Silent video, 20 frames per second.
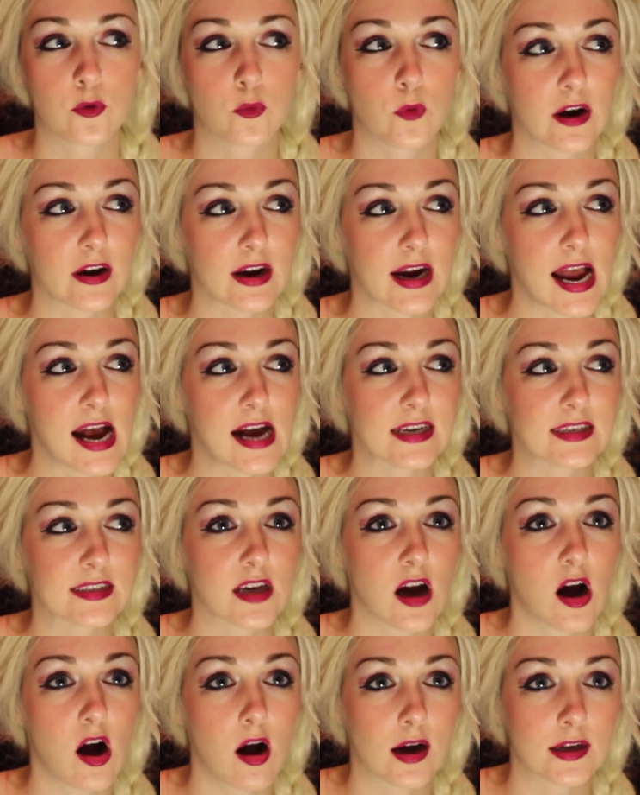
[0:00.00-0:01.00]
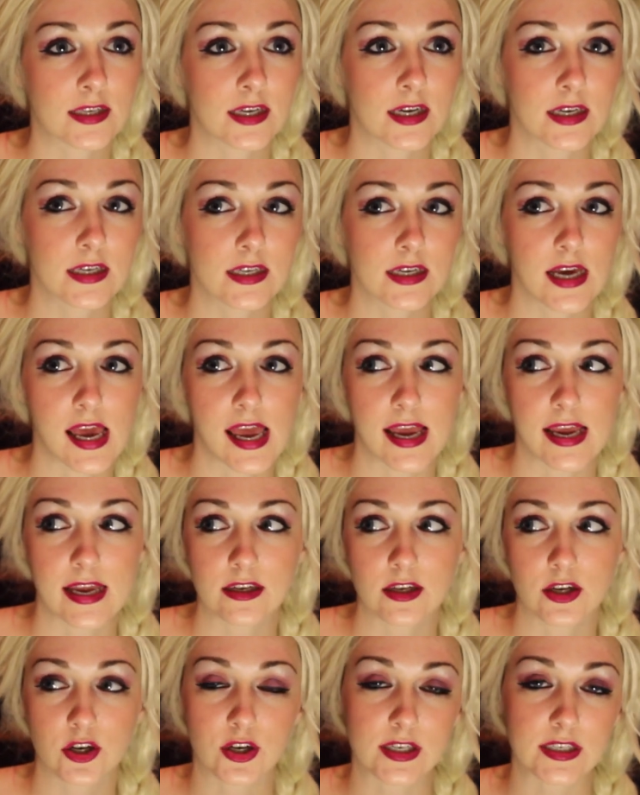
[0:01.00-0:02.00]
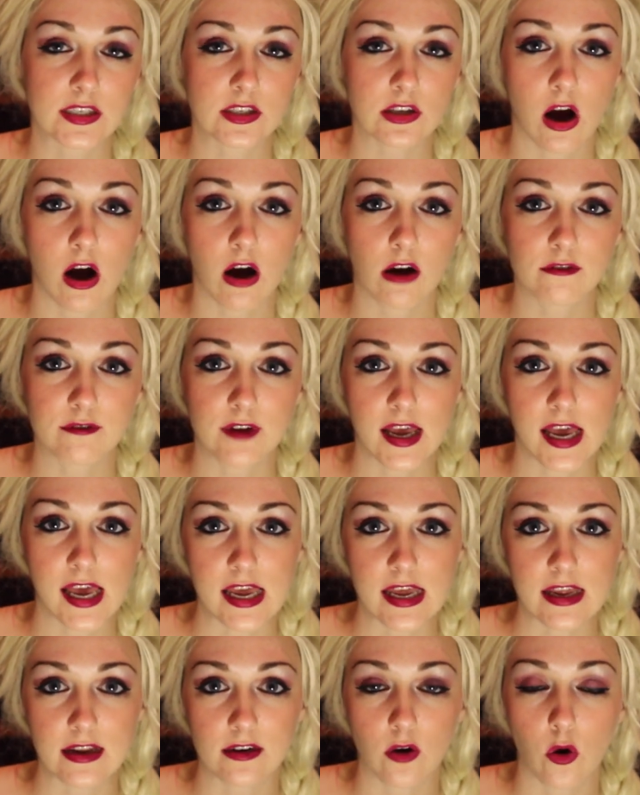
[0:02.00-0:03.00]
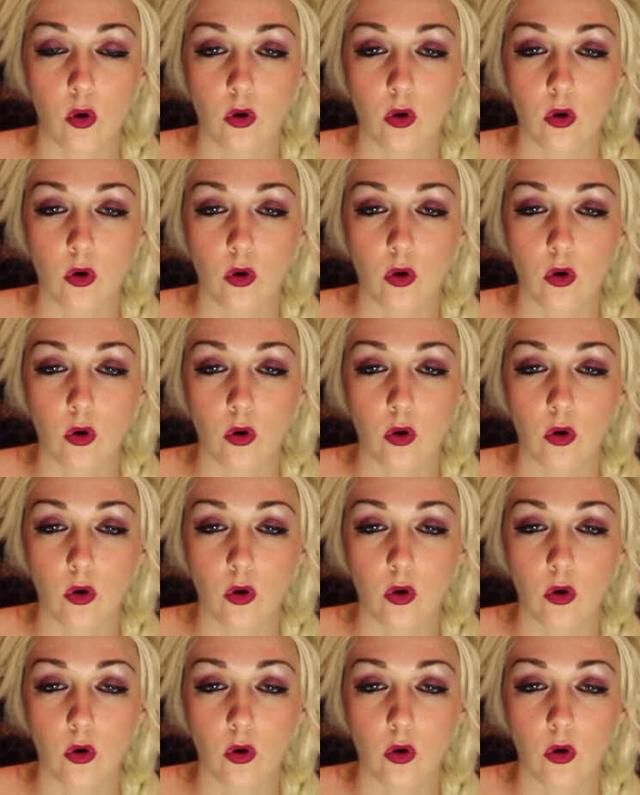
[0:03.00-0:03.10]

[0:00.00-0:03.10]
whereas Anna and Kristoff and